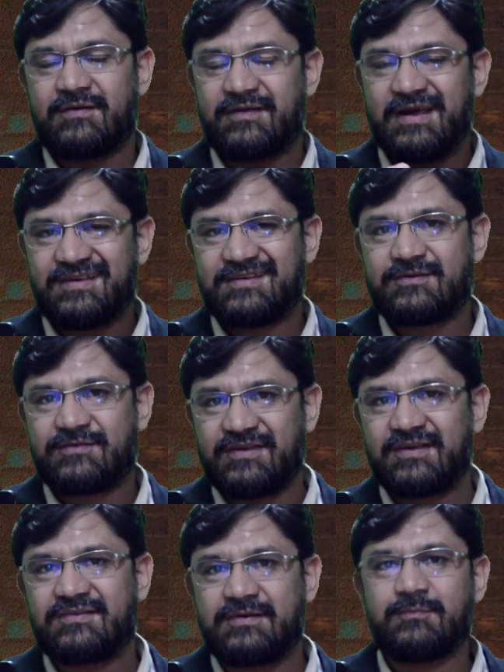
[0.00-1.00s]
Rest
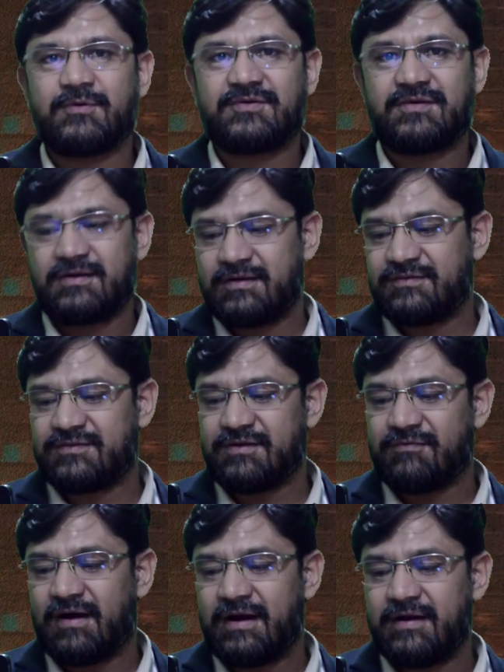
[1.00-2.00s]
60% is
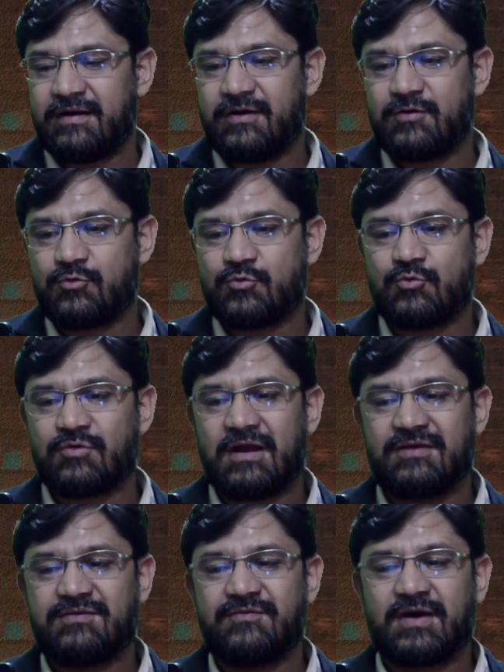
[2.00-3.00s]
divided into two
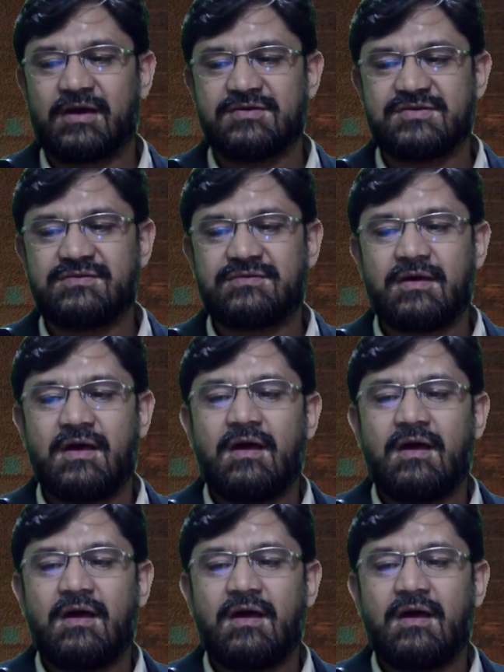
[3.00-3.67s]
classifications.